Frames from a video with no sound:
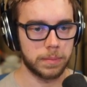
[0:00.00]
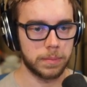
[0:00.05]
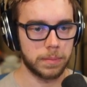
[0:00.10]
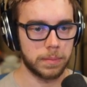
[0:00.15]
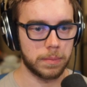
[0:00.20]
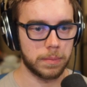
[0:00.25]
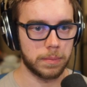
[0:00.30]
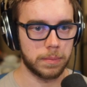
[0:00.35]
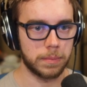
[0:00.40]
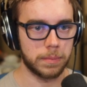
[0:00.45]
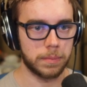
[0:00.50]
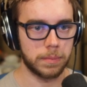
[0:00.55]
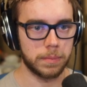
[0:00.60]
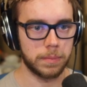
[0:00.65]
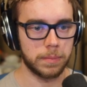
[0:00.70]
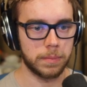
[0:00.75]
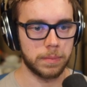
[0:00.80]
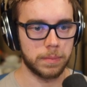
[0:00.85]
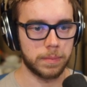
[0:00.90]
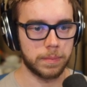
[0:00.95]

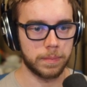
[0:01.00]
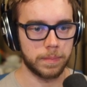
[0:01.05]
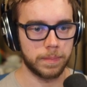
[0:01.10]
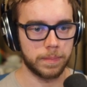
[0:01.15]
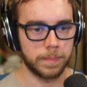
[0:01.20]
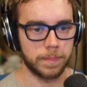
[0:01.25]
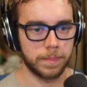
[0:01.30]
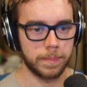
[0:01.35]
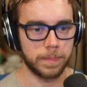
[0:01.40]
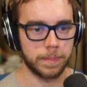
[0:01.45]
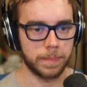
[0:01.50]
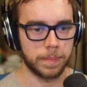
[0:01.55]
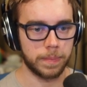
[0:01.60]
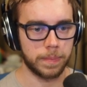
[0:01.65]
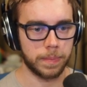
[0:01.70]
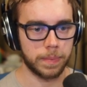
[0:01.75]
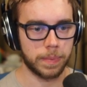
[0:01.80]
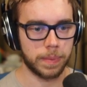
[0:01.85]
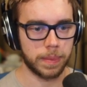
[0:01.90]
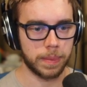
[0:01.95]

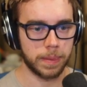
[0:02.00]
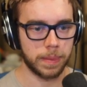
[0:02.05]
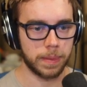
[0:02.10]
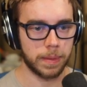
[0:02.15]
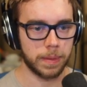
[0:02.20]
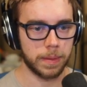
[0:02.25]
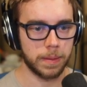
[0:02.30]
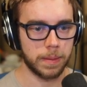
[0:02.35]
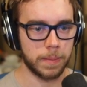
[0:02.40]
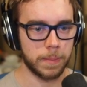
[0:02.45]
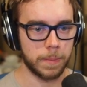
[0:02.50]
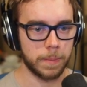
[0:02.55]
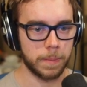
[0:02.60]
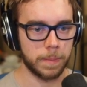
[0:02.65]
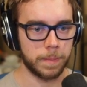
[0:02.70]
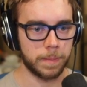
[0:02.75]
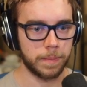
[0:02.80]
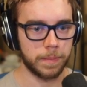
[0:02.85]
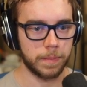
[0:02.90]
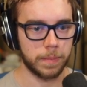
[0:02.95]

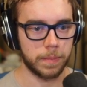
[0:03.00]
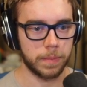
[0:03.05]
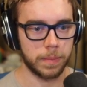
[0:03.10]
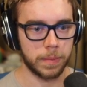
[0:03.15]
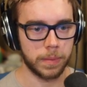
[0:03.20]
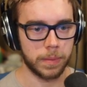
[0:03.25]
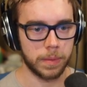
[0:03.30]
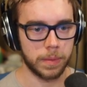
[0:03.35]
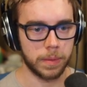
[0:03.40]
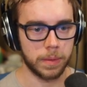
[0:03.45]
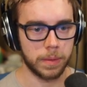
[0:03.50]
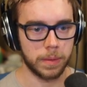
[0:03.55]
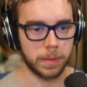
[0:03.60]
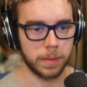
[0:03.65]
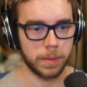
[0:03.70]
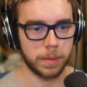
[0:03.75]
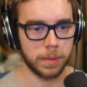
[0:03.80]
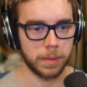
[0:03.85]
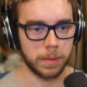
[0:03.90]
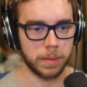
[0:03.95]

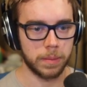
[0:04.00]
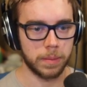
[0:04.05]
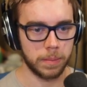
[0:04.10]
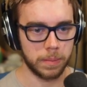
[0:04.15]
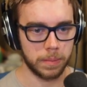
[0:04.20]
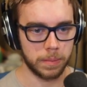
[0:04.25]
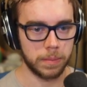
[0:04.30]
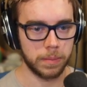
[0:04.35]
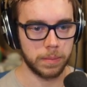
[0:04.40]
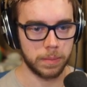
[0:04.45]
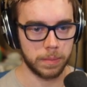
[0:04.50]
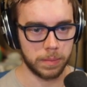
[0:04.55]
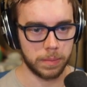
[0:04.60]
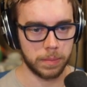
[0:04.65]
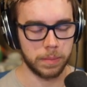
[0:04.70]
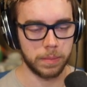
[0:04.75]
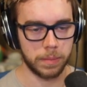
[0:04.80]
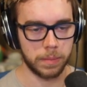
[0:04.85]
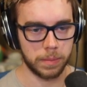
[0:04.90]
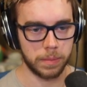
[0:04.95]

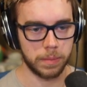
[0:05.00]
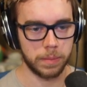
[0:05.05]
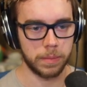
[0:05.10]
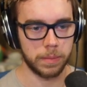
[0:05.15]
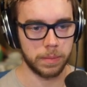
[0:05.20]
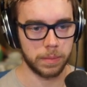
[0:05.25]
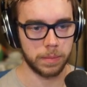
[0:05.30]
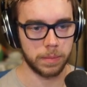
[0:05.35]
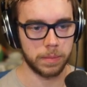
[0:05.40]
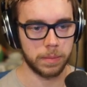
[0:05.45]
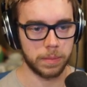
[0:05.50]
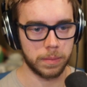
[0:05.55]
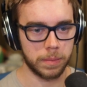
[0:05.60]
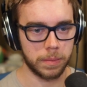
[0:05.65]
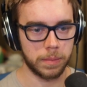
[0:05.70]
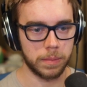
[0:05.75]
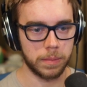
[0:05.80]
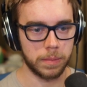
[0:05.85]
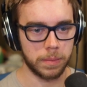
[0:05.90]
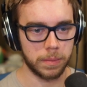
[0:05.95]

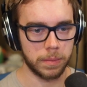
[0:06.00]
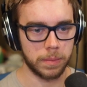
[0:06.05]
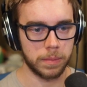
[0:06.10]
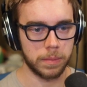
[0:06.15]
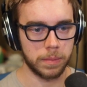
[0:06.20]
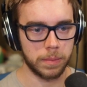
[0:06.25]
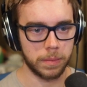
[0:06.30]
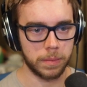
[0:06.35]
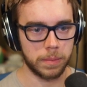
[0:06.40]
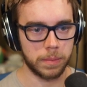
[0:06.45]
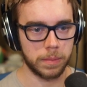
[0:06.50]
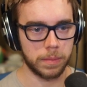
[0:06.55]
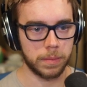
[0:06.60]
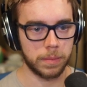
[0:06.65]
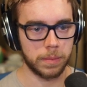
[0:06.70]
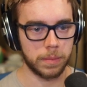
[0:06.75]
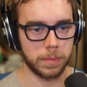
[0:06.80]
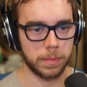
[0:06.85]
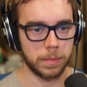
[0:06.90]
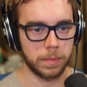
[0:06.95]

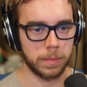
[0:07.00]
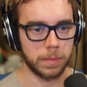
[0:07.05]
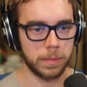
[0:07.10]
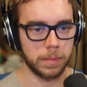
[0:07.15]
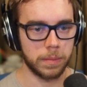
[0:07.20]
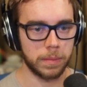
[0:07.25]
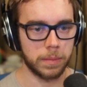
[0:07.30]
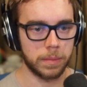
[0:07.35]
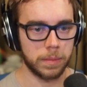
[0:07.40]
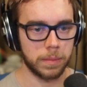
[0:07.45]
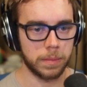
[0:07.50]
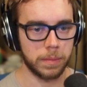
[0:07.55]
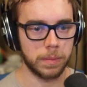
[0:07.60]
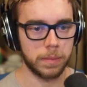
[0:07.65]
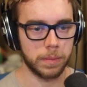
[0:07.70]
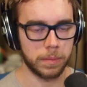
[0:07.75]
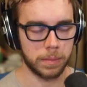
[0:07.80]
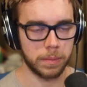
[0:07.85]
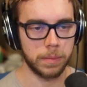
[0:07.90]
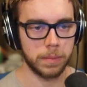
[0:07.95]
[no speech]